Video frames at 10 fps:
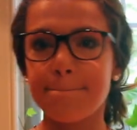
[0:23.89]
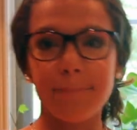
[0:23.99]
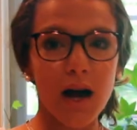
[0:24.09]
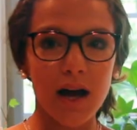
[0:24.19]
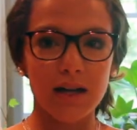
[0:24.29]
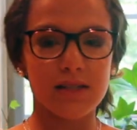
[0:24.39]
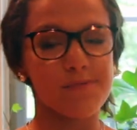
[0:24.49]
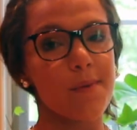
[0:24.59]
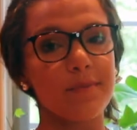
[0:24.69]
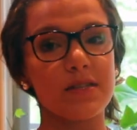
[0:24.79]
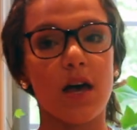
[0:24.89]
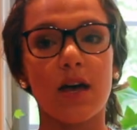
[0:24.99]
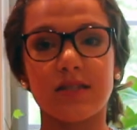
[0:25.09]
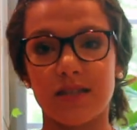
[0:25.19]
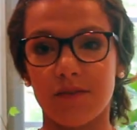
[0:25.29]
But sometimes
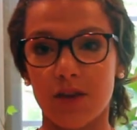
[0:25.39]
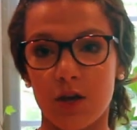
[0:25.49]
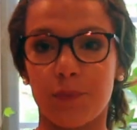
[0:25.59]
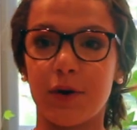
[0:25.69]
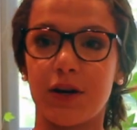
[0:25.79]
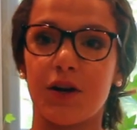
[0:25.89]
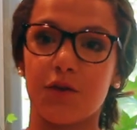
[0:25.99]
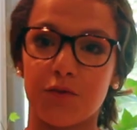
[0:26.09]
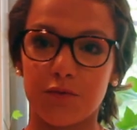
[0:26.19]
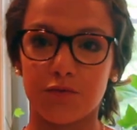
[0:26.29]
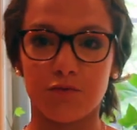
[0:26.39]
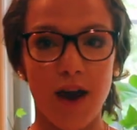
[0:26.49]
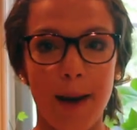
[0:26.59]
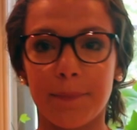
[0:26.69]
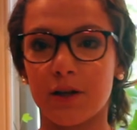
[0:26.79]
stuff that you put in a
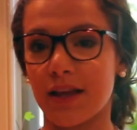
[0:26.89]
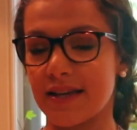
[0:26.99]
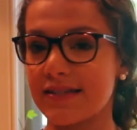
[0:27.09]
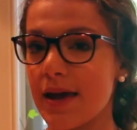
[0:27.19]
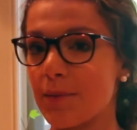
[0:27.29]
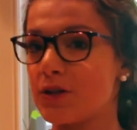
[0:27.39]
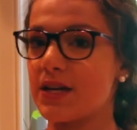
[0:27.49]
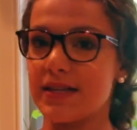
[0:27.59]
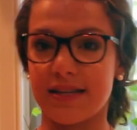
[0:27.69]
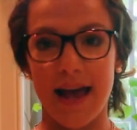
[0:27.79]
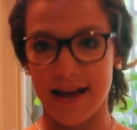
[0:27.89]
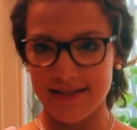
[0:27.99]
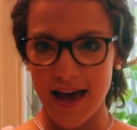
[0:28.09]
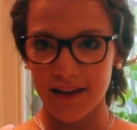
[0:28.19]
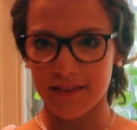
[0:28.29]
wrap or like a sandwich isn't as
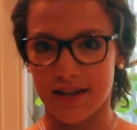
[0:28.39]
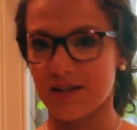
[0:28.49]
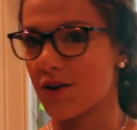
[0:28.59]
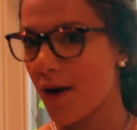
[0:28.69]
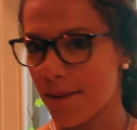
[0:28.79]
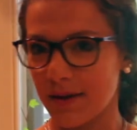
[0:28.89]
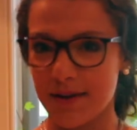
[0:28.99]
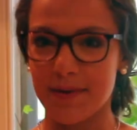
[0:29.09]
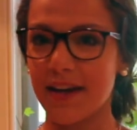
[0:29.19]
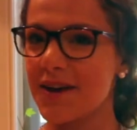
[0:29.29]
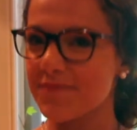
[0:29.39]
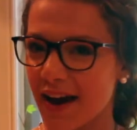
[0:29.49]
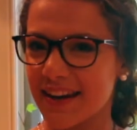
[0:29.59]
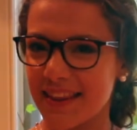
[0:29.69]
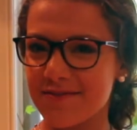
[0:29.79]
healthy. So I'm going to be
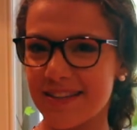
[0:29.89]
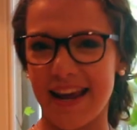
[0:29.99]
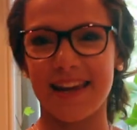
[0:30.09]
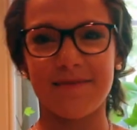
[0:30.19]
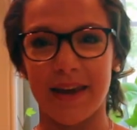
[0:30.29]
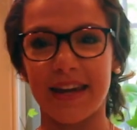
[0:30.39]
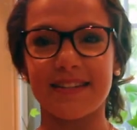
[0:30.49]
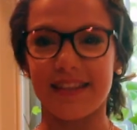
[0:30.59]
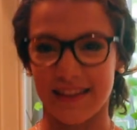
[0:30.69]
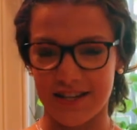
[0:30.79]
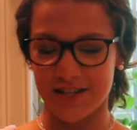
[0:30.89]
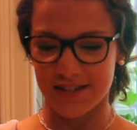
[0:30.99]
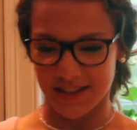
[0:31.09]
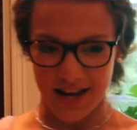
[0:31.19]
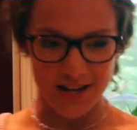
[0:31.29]
combining them today to make a
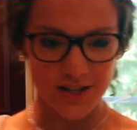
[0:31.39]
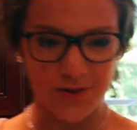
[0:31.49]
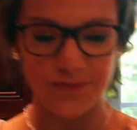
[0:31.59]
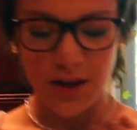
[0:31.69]
delicious lunch.